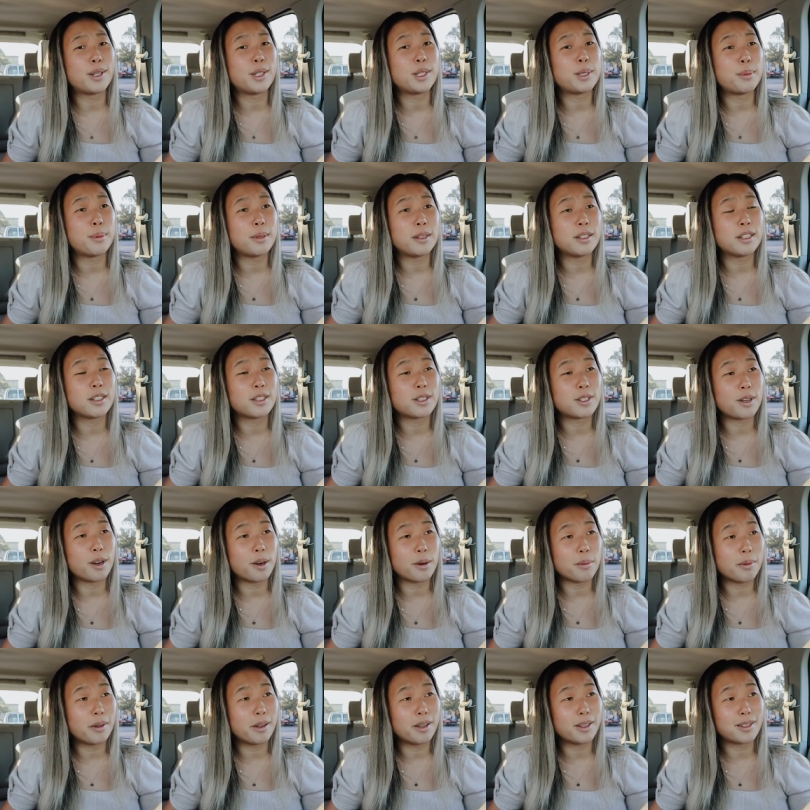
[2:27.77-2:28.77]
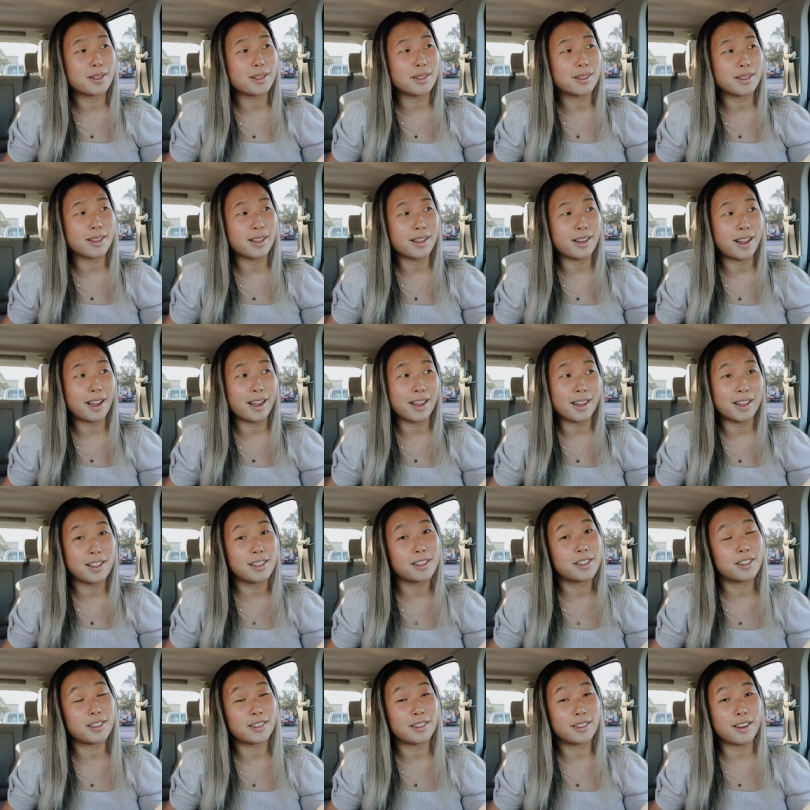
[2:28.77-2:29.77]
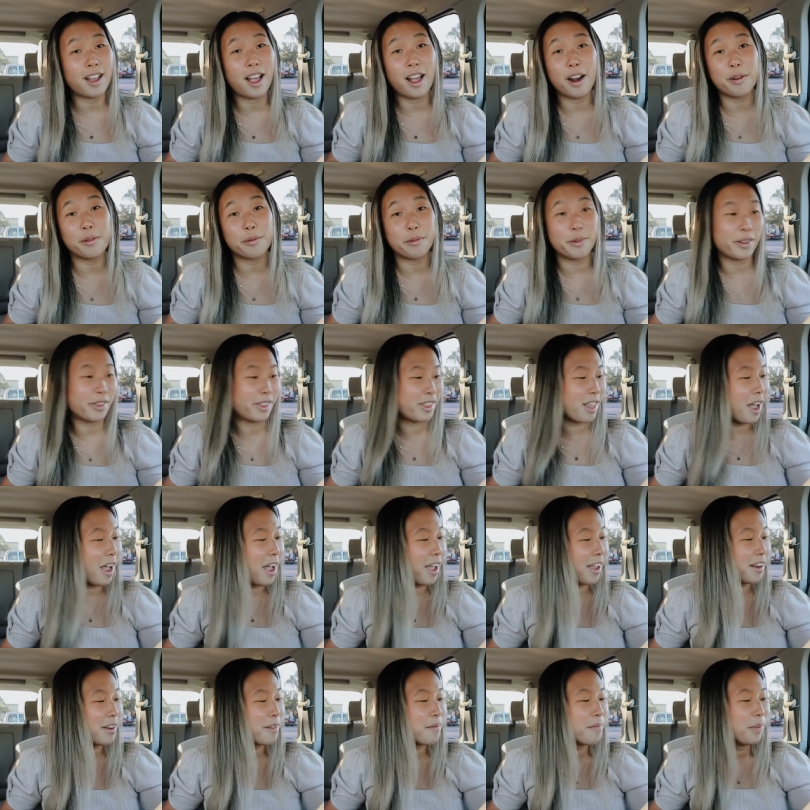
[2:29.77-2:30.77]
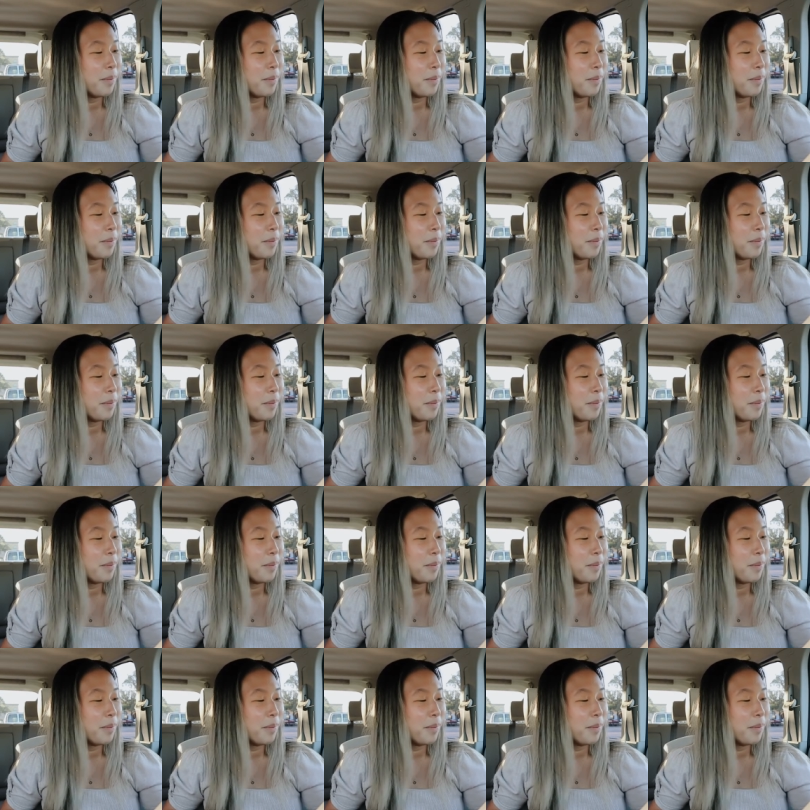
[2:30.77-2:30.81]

spend at Starbucks is like ice and I don't want that.